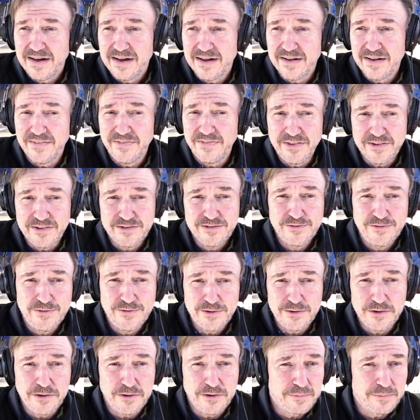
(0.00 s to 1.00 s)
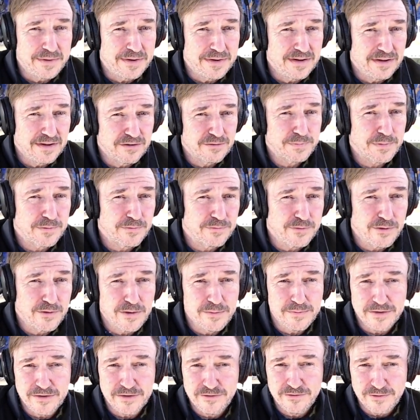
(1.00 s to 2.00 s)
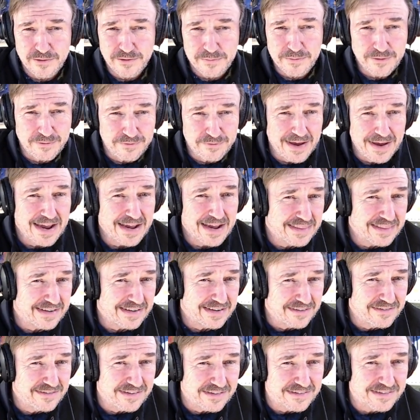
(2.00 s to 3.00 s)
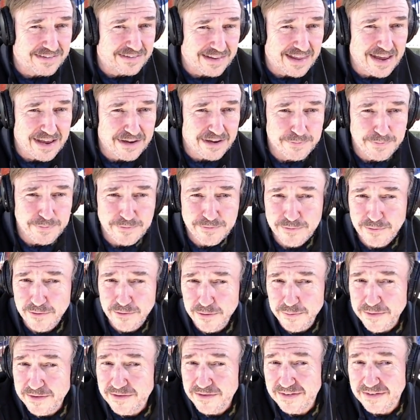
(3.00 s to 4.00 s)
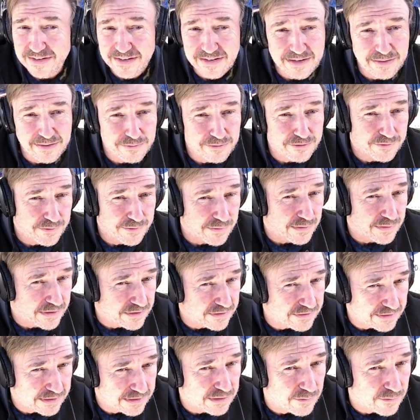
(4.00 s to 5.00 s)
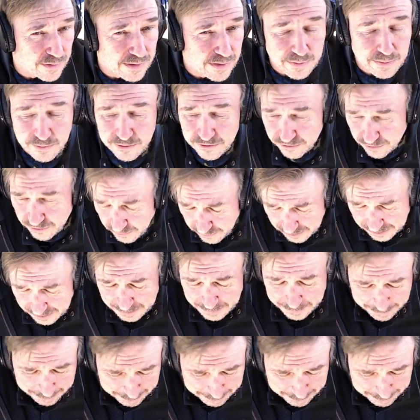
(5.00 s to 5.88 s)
this film and his performance from the fact that it's his last performance and he was very sick when he was doing it.